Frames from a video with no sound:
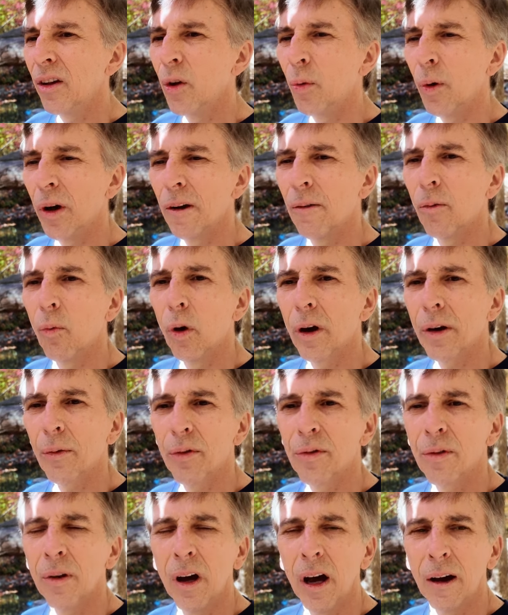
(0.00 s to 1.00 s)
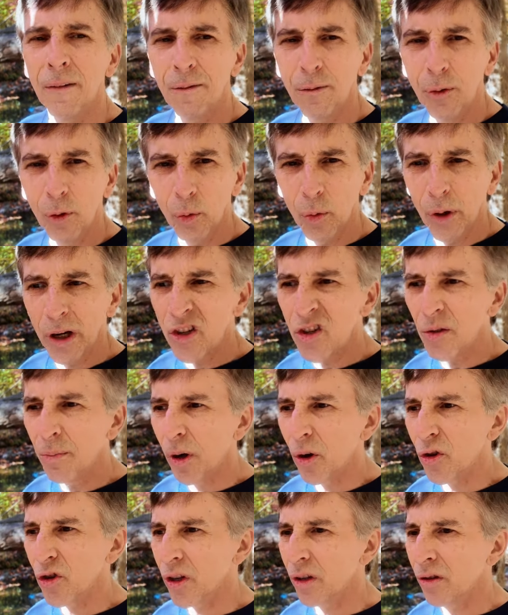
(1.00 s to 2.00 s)
You want to work with a full range of
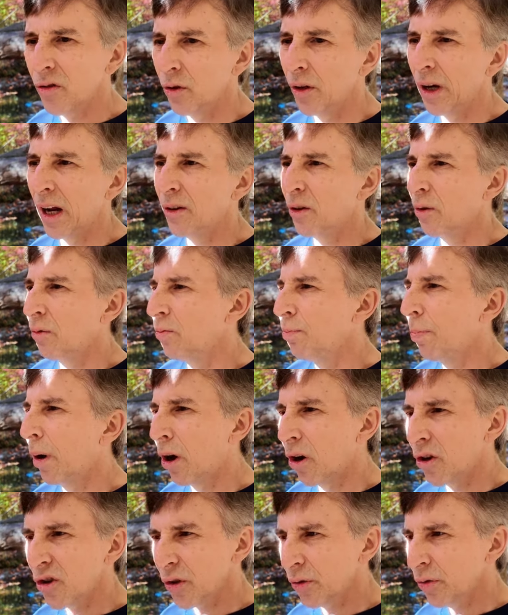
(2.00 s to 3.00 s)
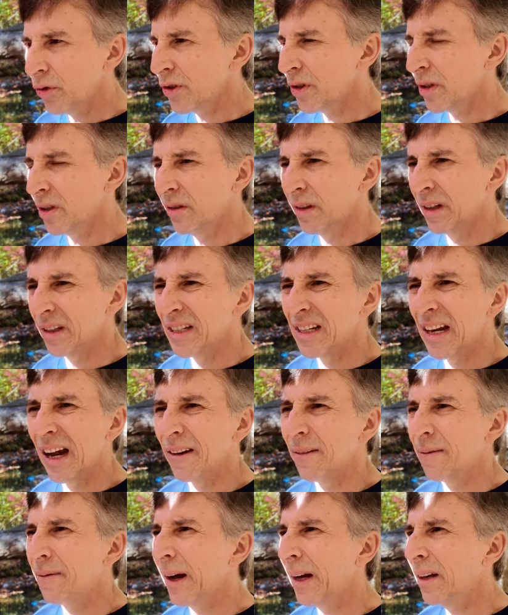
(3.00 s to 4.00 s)
motion. Do not do partials. That's
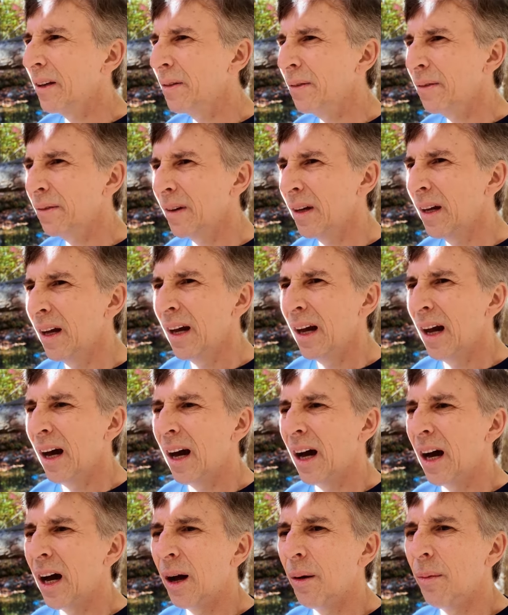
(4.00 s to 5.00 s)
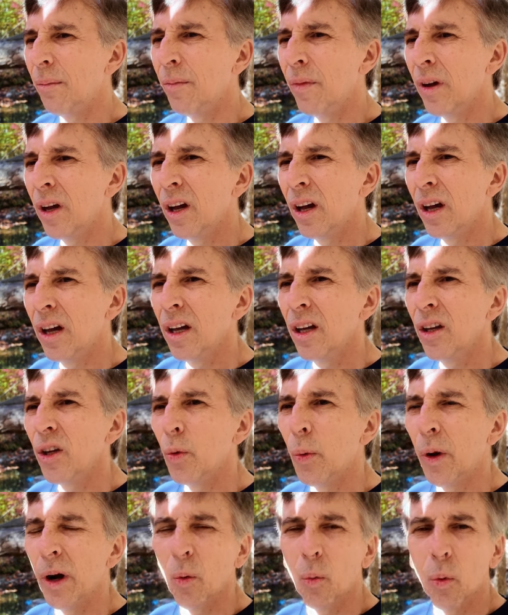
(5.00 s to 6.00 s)
not effective. You
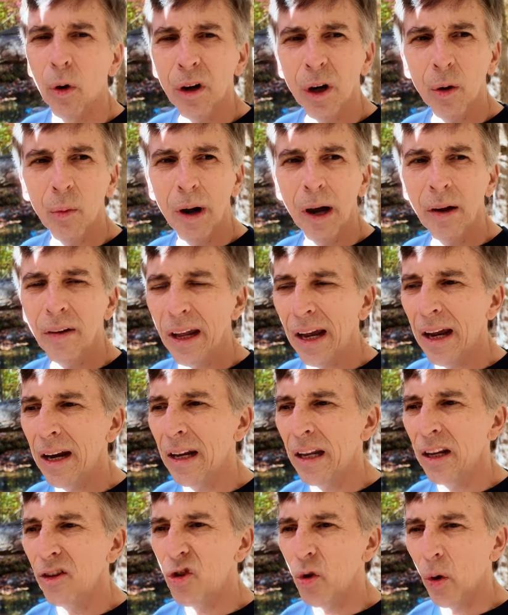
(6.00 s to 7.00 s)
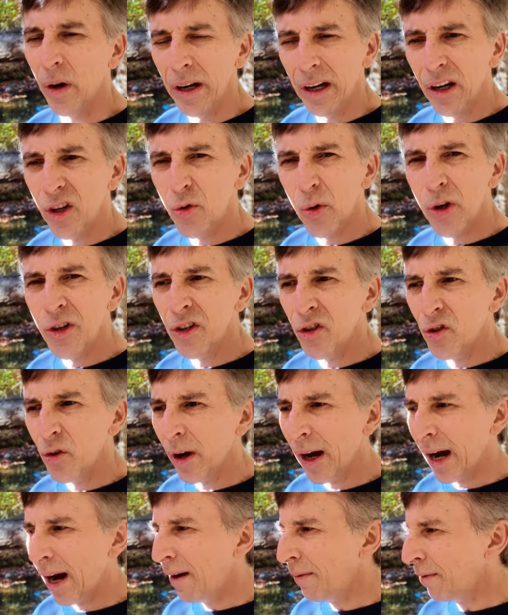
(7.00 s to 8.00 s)
want to work around any joint injuries that
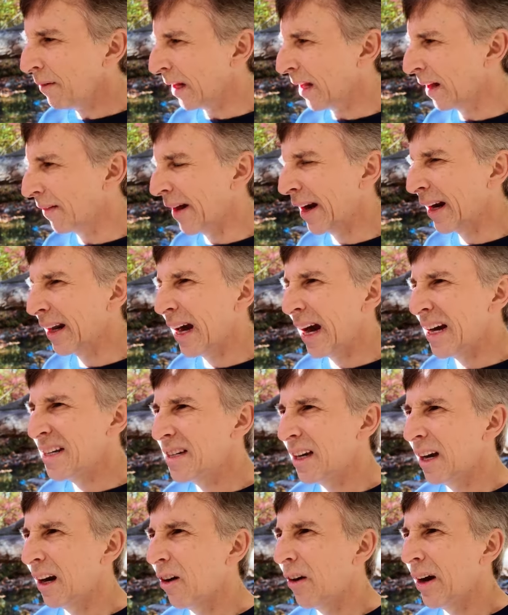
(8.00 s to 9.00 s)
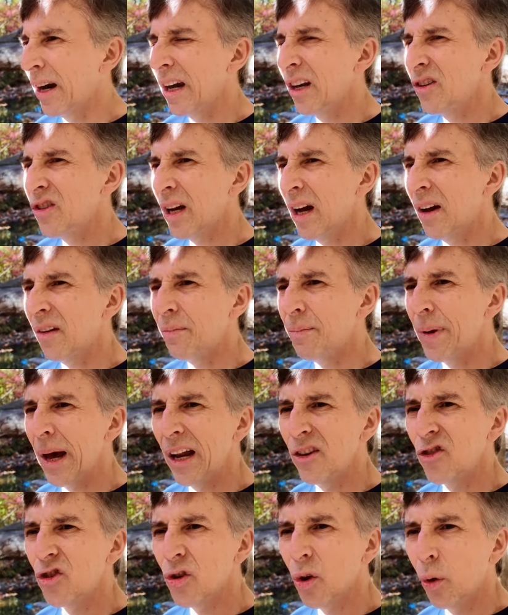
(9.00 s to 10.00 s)
you have. Like a lot of guys at our age have
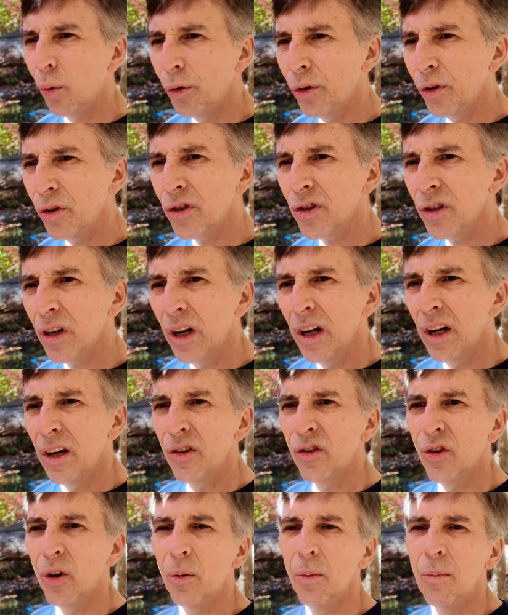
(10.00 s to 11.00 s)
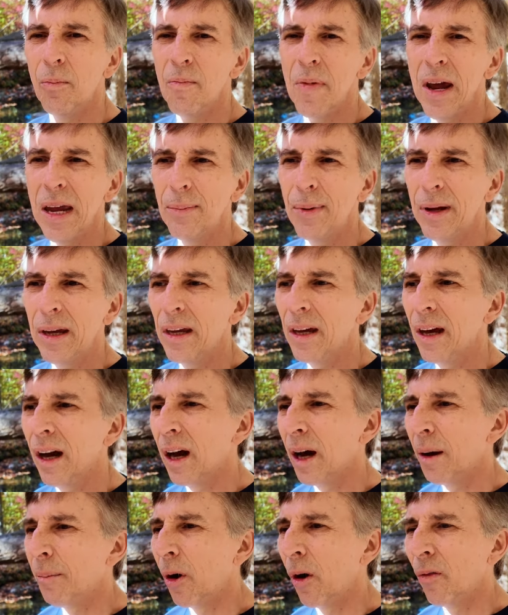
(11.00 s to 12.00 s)
bad shoulders. So maybe
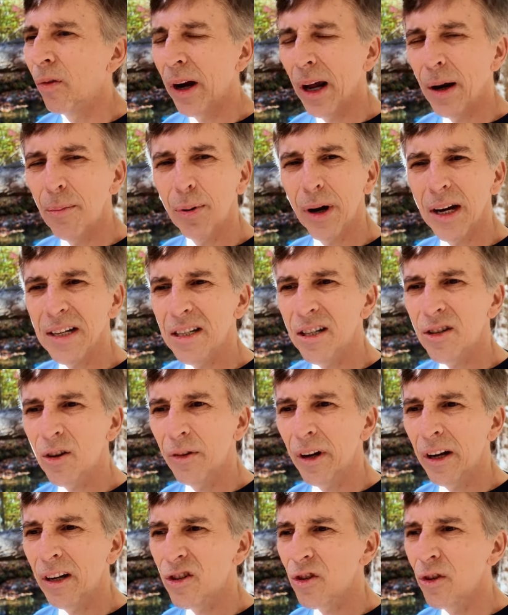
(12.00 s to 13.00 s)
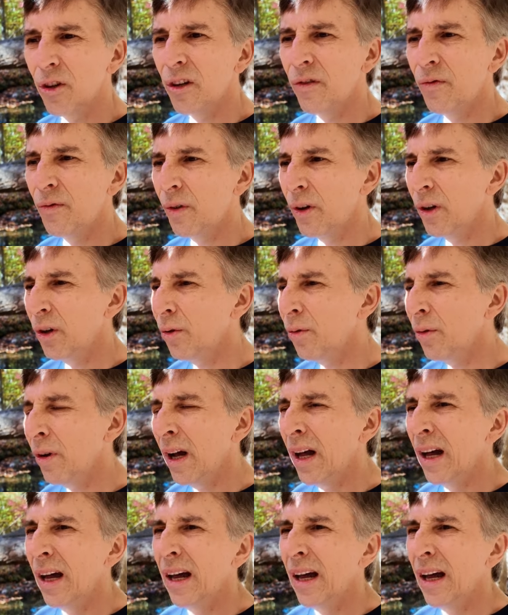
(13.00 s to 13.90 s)
overhead presses are not as good for you.